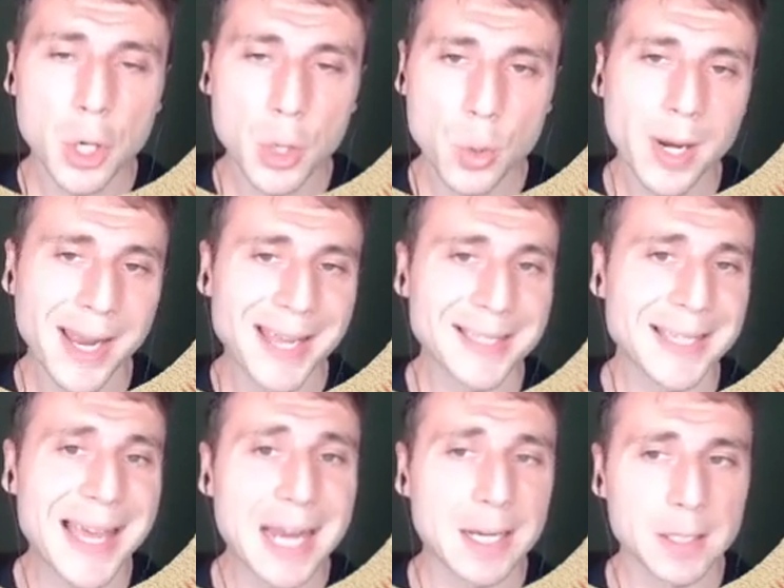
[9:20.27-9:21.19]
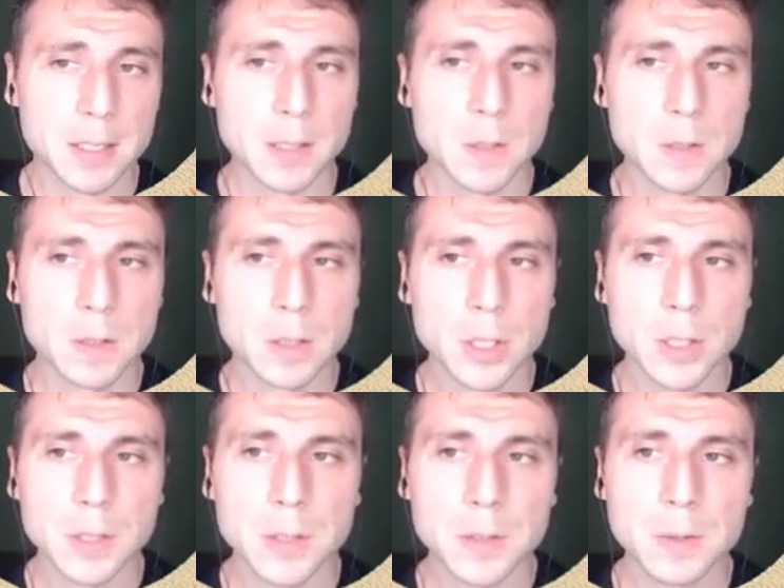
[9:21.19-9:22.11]
who has access
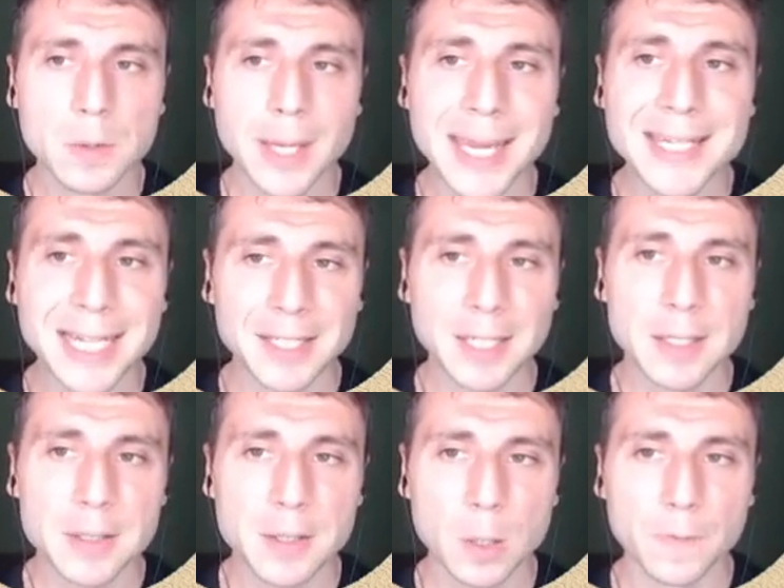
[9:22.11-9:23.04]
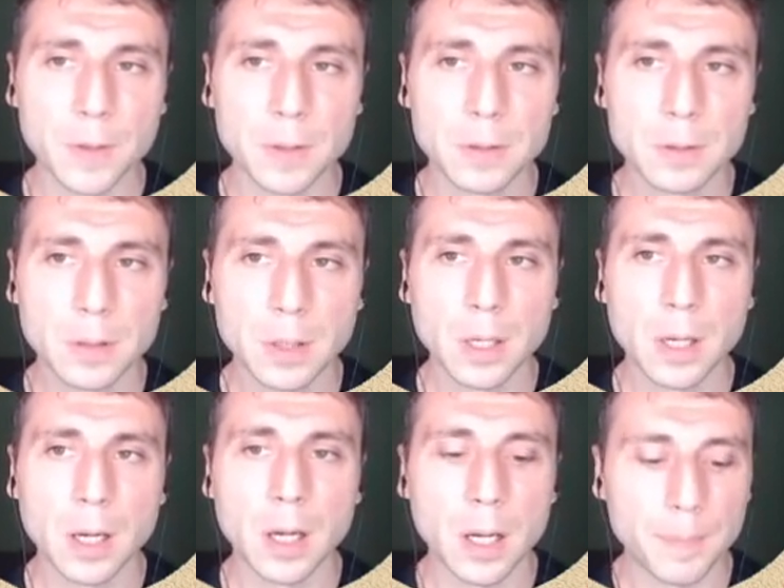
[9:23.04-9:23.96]
to AD Connect server,
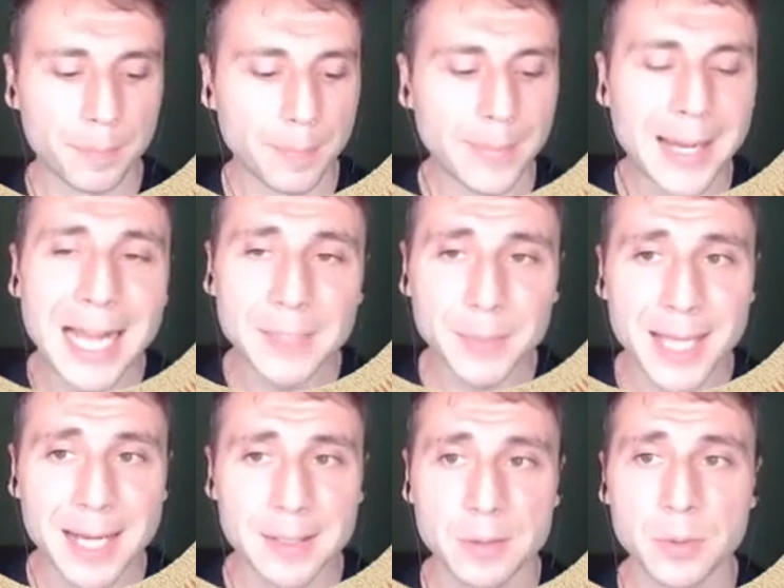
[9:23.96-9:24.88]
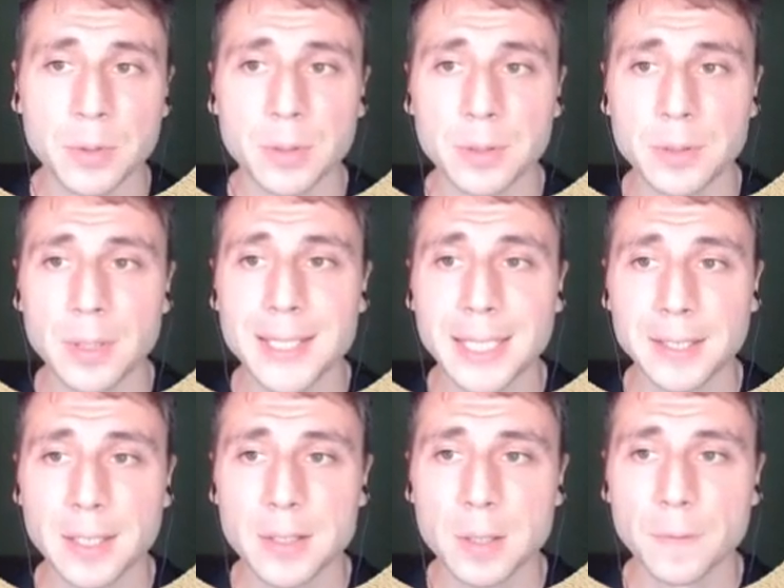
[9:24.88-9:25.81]
admin access to AD
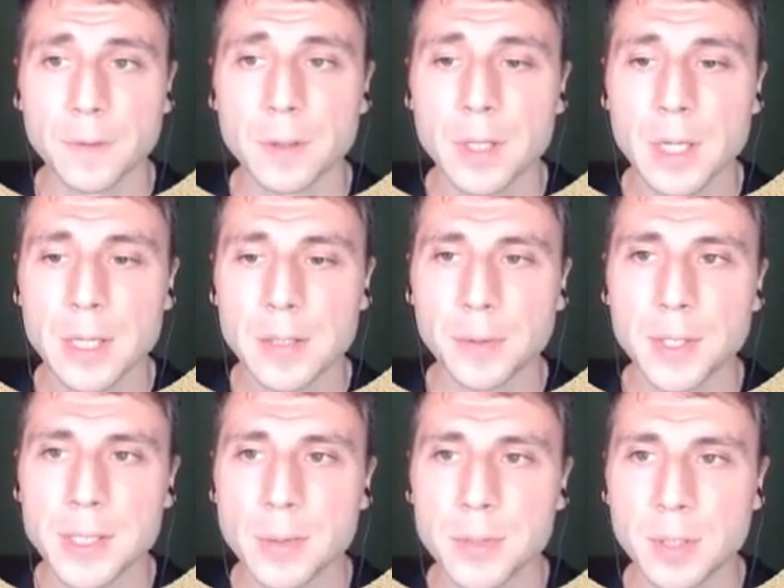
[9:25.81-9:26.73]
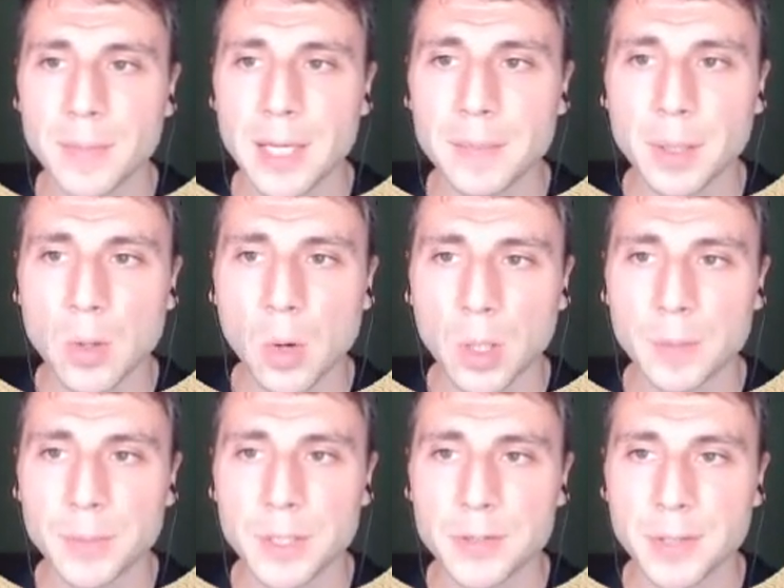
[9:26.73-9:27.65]
Connect server. So this user may be a local
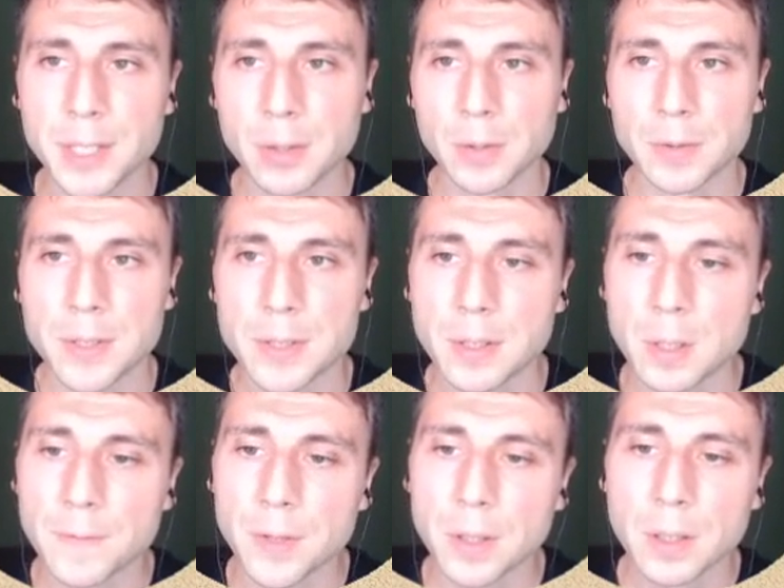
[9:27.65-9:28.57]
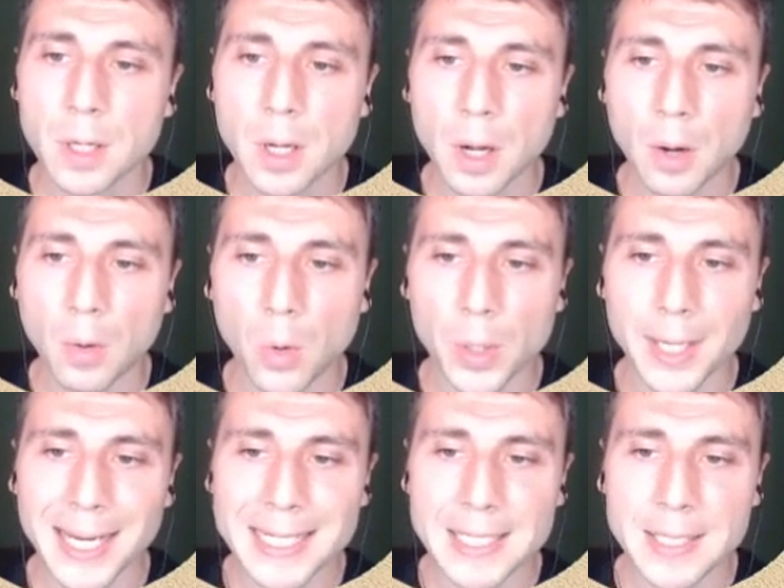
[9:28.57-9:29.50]
administrator on this server or
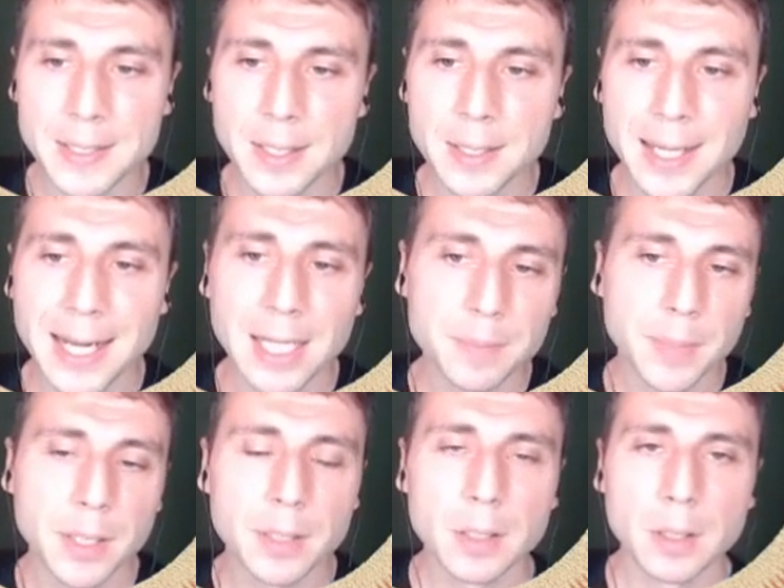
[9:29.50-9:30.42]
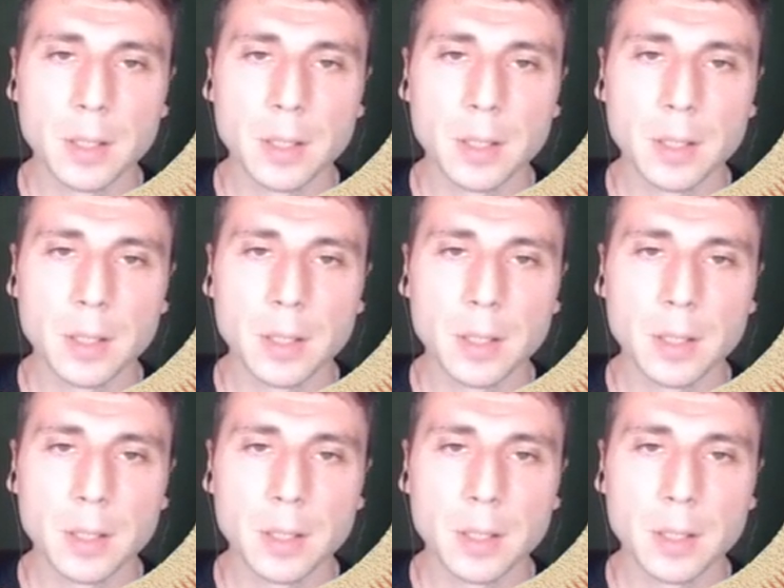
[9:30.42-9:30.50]
AD Sync admin.